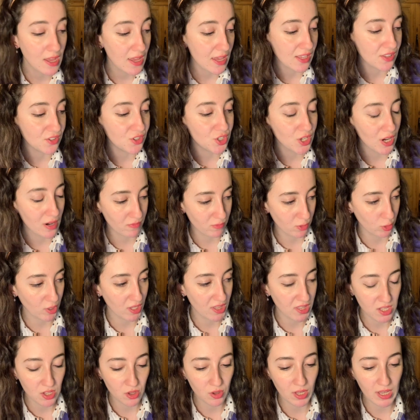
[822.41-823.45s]
in general
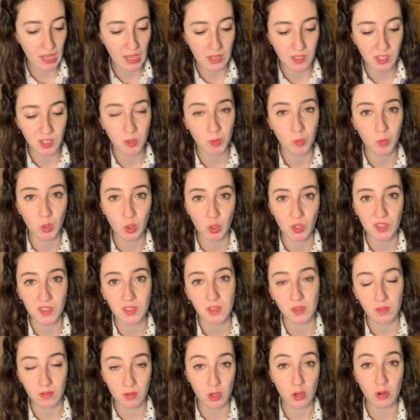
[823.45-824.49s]
in the UK towards
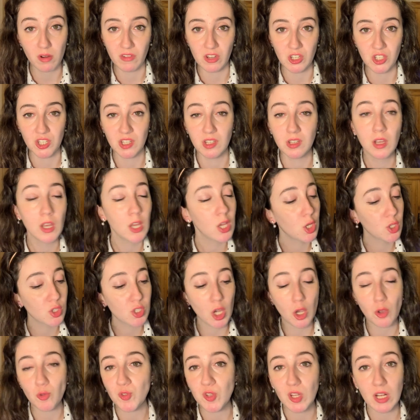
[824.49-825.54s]
Eurovision
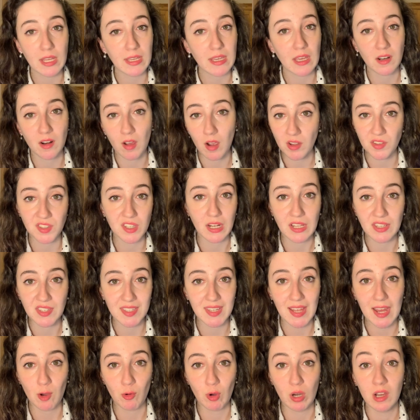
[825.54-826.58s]
totally and utterly
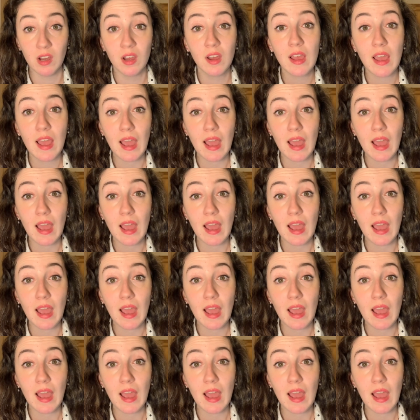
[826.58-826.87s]
sour.